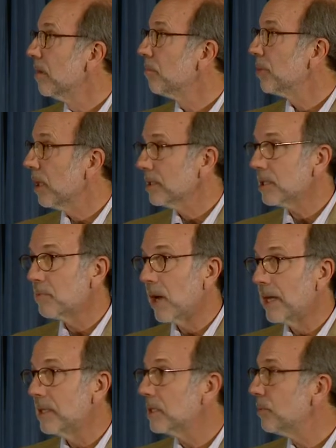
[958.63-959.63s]
plus
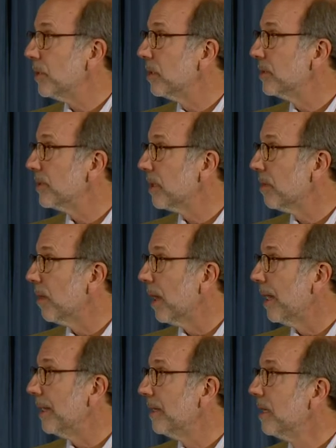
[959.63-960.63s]
minus
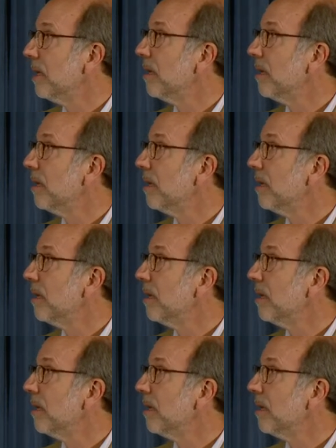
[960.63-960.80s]
pyrazinamide.